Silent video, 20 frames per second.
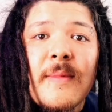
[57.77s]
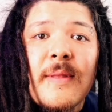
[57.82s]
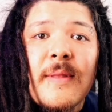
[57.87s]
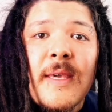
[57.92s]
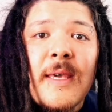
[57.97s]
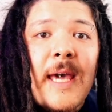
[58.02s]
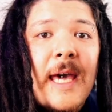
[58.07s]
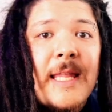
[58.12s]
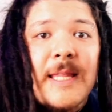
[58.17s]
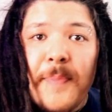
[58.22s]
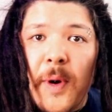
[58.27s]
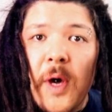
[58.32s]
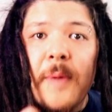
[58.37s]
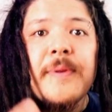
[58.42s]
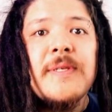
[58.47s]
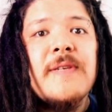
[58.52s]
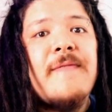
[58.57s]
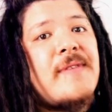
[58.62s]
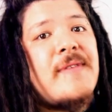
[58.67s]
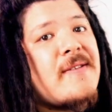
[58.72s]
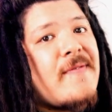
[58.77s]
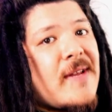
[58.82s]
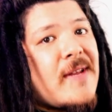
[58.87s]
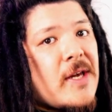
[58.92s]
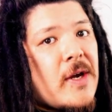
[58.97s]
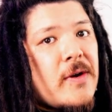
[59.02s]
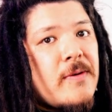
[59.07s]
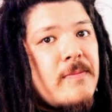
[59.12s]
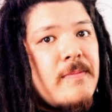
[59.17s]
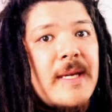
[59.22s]
And the purpose of this
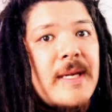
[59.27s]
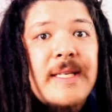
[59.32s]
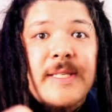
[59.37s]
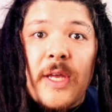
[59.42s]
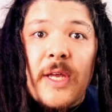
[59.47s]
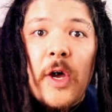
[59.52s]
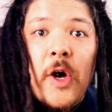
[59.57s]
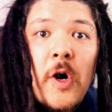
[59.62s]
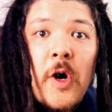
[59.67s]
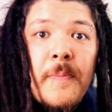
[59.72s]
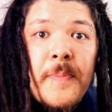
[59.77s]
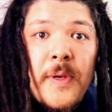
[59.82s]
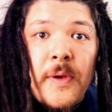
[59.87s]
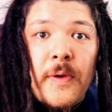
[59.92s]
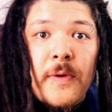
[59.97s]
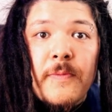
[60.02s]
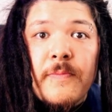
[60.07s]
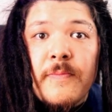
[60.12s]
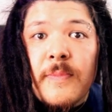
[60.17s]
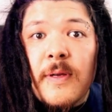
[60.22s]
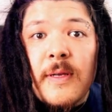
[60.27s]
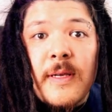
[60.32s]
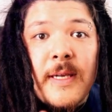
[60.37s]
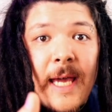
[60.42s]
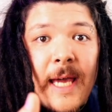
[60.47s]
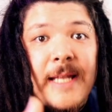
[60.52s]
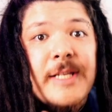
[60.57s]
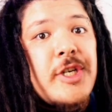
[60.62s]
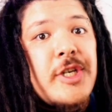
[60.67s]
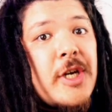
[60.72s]
video is to help you get just